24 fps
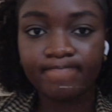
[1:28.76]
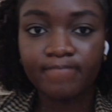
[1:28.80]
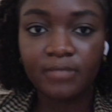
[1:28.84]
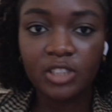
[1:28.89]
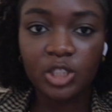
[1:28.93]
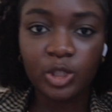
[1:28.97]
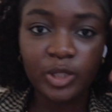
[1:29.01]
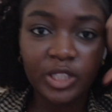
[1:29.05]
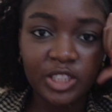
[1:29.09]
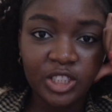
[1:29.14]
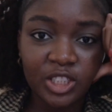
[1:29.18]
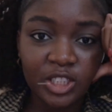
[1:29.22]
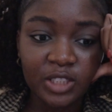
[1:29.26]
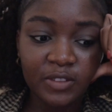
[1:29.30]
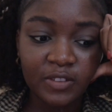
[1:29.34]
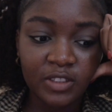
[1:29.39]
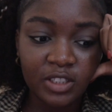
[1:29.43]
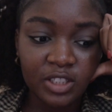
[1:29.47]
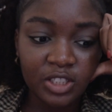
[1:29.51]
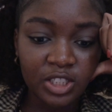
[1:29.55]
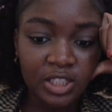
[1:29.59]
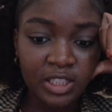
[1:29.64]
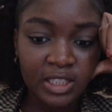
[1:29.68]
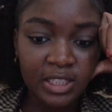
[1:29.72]
So I just
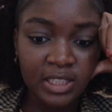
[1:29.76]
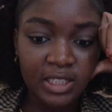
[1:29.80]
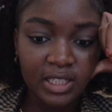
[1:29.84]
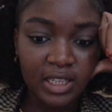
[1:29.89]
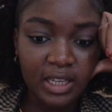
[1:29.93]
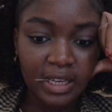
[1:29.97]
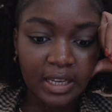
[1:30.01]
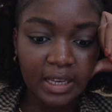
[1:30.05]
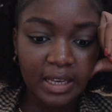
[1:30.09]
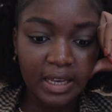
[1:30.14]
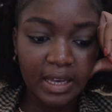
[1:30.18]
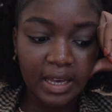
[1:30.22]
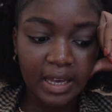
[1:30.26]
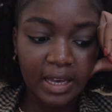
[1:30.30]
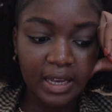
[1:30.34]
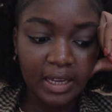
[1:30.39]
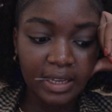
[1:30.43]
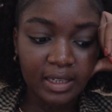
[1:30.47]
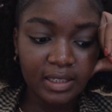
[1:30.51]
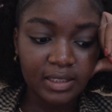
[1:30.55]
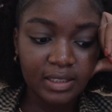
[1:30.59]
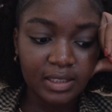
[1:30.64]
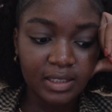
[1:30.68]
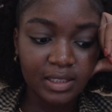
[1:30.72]
finished eating
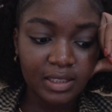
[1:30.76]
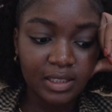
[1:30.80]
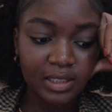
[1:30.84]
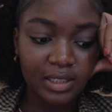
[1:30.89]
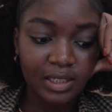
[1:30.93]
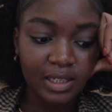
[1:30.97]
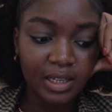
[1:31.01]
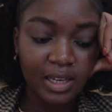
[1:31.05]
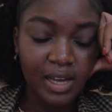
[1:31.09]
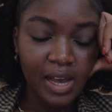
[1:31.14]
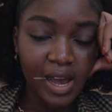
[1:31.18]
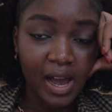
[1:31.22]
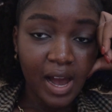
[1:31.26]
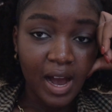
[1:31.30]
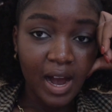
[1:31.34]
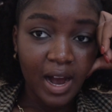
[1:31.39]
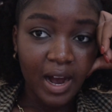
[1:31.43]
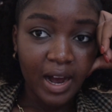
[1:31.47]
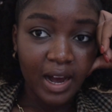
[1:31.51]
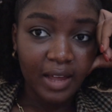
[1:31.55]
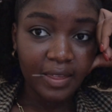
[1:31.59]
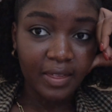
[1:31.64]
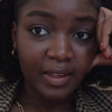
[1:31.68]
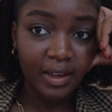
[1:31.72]
and
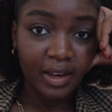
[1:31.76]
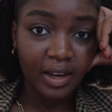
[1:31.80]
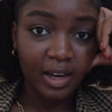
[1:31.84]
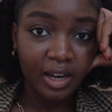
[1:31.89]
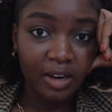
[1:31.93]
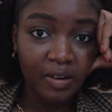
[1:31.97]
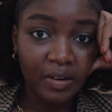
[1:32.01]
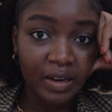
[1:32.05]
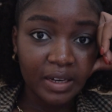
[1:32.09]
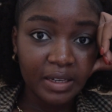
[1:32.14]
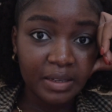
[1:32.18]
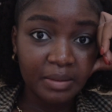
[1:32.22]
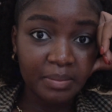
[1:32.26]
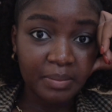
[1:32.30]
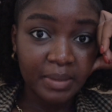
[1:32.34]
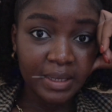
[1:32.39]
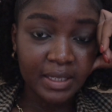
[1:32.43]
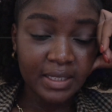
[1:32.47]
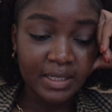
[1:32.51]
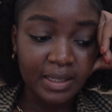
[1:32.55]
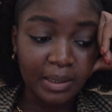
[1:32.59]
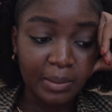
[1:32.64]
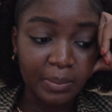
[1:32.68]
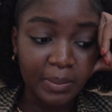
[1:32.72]
I think I already
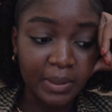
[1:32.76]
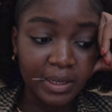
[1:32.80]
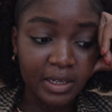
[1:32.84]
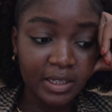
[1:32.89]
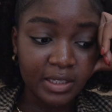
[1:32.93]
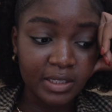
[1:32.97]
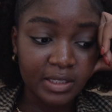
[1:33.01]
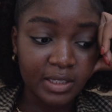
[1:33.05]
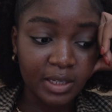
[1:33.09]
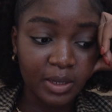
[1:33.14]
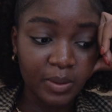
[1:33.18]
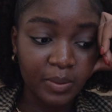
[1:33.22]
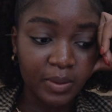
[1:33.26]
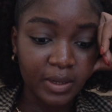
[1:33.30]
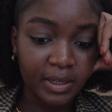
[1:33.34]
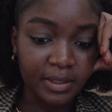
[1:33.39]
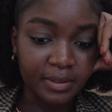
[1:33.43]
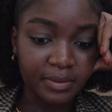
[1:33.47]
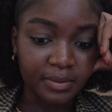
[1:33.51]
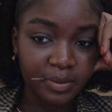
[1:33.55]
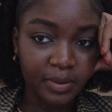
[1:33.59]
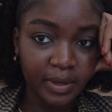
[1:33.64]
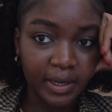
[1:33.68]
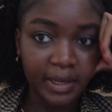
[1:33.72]
messed up and it's day
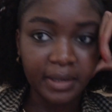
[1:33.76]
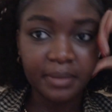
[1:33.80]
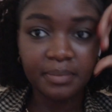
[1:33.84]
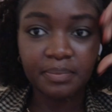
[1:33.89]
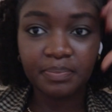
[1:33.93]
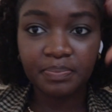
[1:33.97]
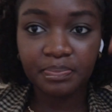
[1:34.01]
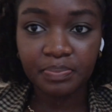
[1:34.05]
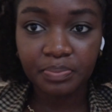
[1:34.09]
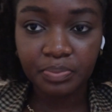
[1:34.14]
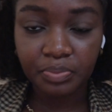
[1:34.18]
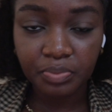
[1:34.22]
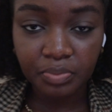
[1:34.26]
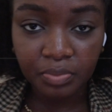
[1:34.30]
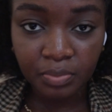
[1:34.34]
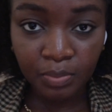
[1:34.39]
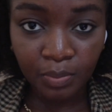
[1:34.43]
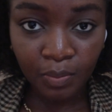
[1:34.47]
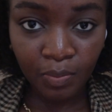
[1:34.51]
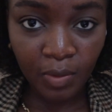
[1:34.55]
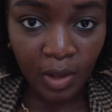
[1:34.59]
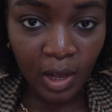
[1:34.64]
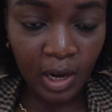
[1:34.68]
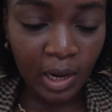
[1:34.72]
one, right?
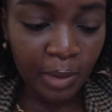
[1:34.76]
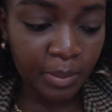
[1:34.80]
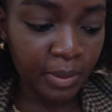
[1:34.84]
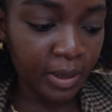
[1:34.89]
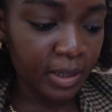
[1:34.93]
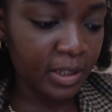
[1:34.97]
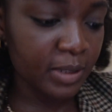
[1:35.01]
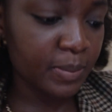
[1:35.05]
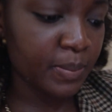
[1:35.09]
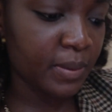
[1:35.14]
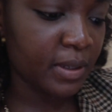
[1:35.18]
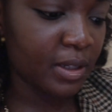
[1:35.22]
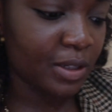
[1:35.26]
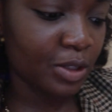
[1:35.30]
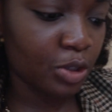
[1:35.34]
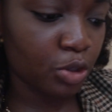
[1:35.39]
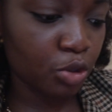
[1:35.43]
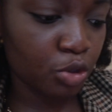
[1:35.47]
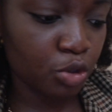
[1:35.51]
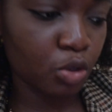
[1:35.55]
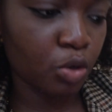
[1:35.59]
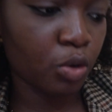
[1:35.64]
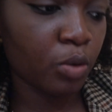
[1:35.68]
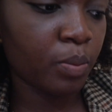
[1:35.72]
Let me explain.
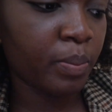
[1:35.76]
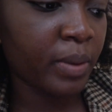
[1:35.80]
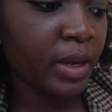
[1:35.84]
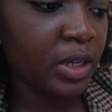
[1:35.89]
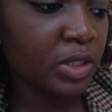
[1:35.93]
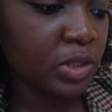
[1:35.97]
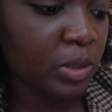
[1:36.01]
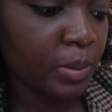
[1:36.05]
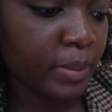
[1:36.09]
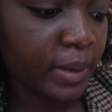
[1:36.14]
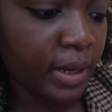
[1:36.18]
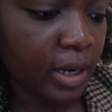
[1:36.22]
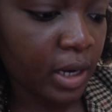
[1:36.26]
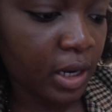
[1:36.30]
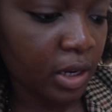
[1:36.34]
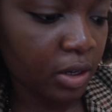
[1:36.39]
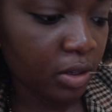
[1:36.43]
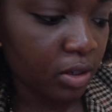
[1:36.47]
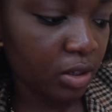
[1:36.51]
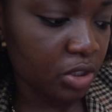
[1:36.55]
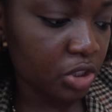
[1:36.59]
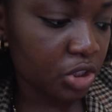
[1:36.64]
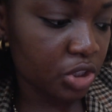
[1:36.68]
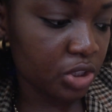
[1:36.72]
So based on my
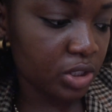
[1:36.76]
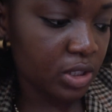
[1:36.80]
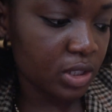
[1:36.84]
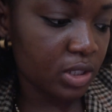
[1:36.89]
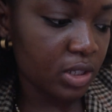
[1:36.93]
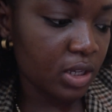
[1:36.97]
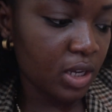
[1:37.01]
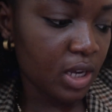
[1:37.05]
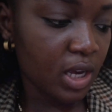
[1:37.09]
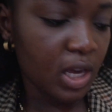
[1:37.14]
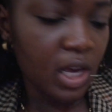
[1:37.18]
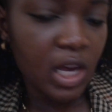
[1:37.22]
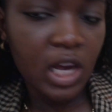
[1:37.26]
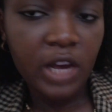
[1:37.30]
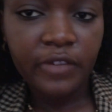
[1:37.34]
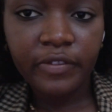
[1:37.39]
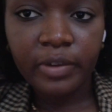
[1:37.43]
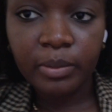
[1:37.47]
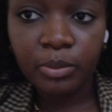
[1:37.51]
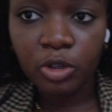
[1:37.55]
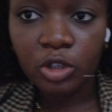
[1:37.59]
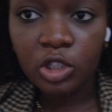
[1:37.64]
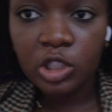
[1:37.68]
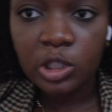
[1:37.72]
calculation,
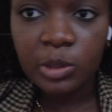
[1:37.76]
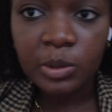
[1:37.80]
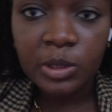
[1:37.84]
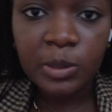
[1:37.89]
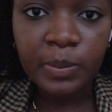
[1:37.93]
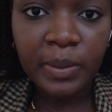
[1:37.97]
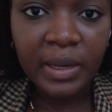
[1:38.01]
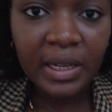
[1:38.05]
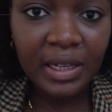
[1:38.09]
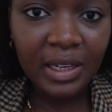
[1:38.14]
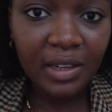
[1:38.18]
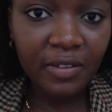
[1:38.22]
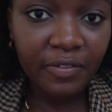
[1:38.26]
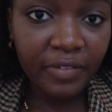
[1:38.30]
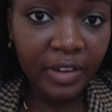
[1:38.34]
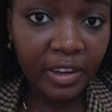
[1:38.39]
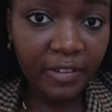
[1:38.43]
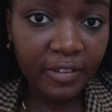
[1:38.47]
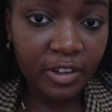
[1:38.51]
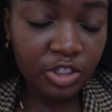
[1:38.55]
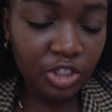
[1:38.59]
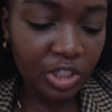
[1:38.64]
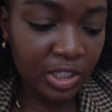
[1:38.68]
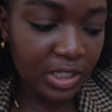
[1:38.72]
I'm going to be spending
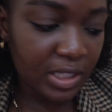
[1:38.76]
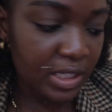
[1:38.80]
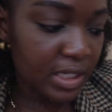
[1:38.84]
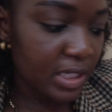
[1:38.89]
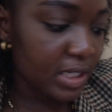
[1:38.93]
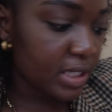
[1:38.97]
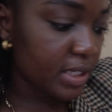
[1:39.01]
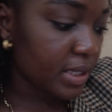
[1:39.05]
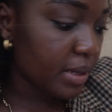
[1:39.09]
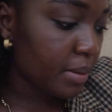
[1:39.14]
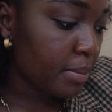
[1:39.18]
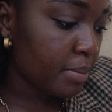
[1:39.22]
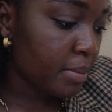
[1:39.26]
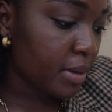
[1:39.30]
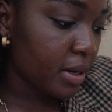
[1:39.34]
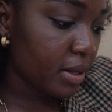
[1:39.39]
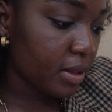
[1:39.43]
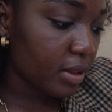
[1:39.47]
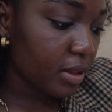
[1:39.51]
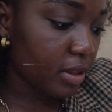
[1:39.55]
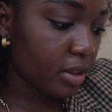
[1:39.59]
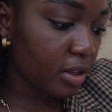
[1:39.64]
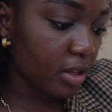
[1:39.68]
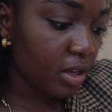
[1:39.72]
500 cedis a
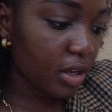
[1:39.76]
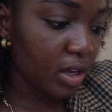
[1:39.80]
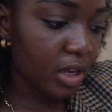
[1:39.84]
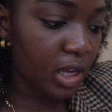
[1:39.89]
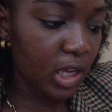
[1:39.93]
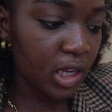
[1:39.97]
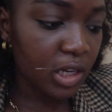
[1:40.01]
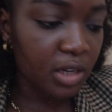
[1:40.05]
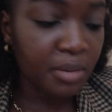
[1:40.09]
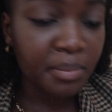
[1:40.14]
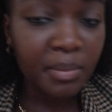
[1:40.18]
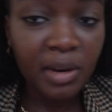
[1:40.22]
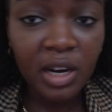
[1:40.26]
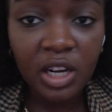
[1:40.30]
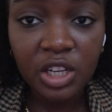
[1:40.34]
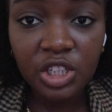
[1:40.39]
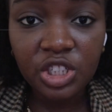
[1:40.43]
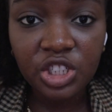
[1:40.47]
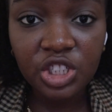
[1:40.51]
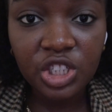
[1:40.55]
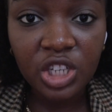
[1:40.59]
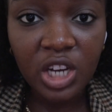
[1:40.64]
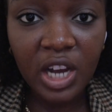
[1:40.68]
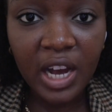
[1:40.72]
month and
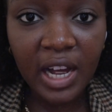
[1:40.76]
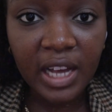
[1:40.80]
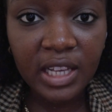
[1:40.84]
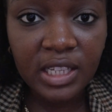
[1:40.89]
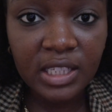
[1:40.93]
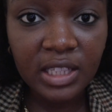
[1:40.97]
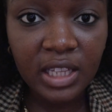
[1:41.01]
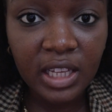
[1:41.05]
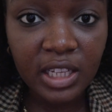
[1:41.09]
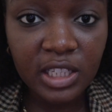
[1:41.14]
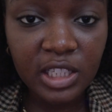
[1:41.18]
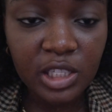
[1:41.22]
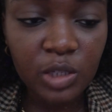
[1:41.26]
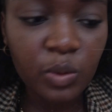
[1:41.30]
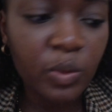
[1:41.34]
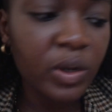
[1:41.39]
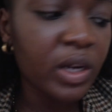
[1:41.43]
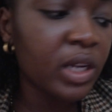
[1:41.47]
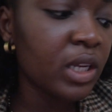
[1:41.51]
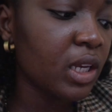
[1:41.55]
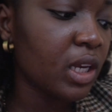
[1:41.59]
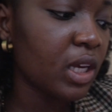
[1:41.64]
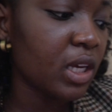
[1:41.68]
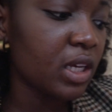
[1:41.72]
March has
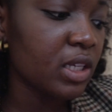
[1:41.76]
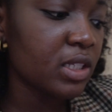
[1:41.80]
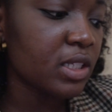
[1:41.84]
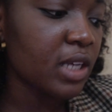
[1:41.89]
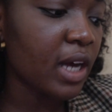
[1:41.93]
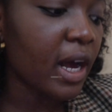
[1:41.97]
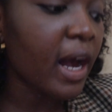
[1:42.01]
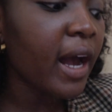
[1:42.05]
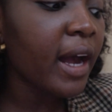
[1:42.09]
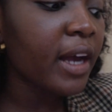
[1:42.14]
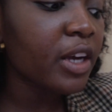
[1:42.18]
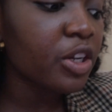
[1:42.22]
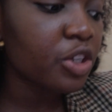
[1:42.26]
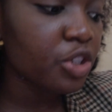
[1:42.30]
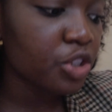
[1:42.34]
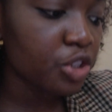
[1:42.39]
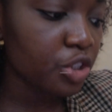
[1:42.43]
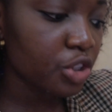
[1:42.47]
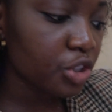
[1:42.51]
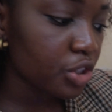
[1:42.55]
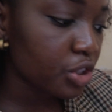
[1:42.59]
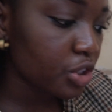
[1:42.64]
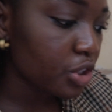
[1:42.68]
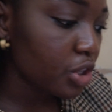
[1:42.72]
31 days. I
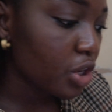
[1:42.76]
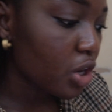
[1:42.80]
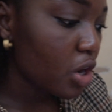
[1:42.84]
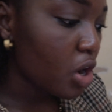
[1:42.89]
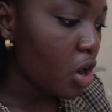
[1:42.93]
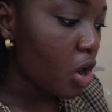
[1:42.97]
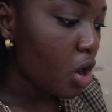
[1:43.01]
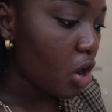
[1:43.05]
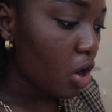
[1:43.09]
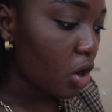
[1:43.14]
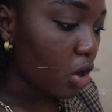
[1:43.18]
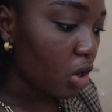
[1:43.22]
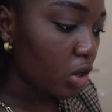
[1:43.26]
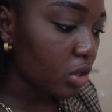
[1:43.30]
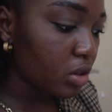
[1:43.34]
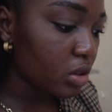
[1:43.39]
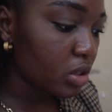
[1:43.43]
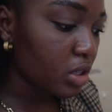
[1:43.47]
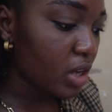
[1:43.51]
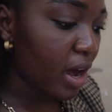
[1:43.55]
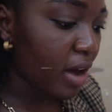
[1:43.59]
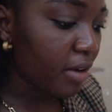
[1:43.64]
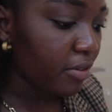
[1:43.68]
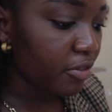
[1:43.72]
should on
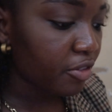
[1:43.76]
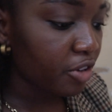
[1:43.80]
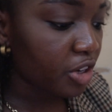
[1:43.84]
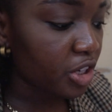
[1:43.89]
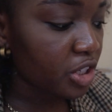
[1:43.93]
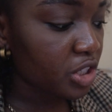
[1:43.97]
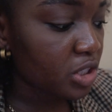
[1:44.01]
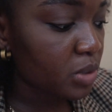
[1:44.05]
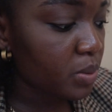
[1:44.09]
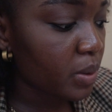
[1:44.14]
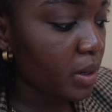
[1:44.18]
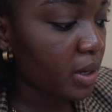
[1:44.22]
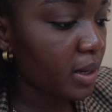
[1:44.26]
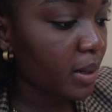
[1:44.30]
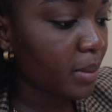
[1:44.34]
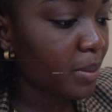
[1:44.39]
the average spend